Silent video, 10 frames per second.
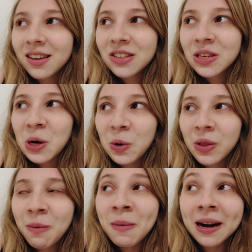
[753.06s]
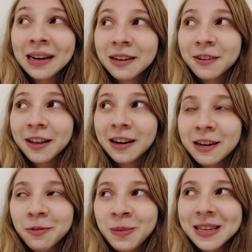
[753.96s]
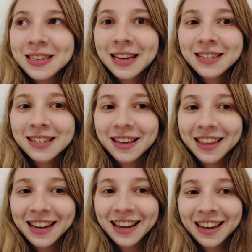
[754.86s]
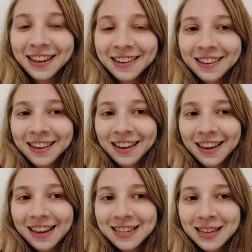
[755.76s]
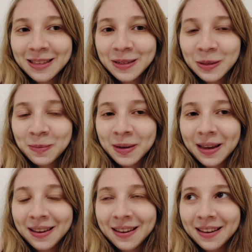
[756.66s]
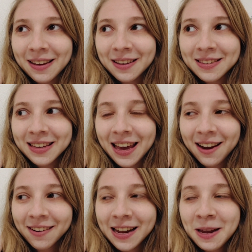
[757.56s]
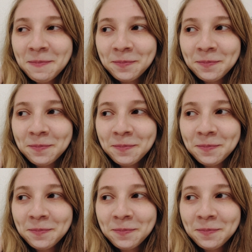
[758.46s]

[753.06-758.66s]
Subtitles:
So the mind of an INFP 6, I think, is a little bit scary.